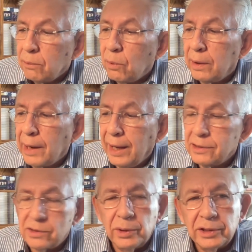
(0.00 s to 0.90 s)

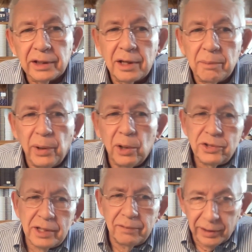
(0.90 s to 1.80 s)
Whereas with the
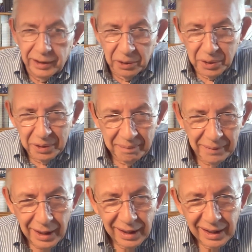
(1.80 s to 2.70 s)
compulsive leader,
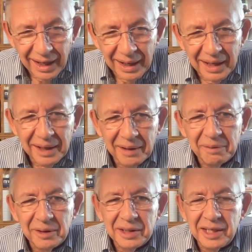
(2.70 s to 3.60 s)

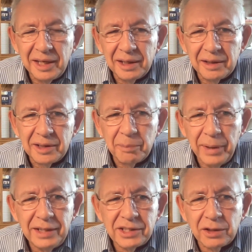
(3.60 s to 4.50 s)
the
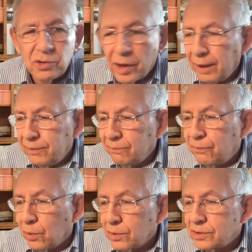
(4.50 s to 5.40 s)
basic driving
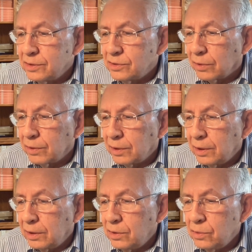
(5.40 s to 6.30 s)
forces are
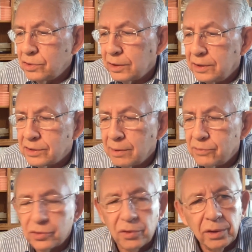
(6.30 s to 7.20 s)
usually
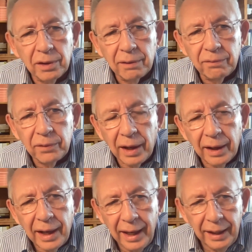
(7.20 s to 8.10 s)
some sort of
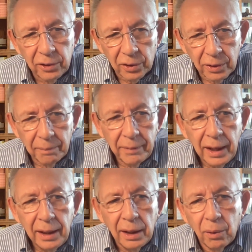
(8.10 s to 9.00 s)
anger
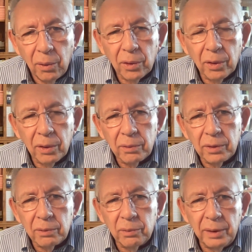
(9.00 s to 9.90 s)
or
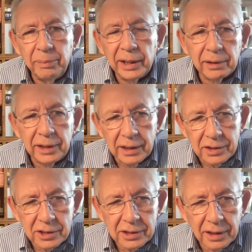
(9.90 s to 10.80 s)

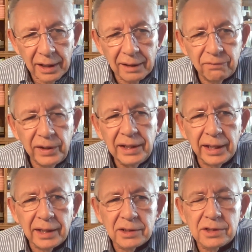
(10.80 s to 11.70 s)
rebellious
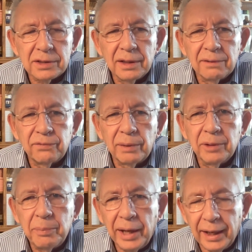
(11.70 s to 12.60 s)
feelings
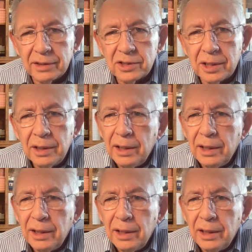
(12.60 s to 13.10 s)
from the past.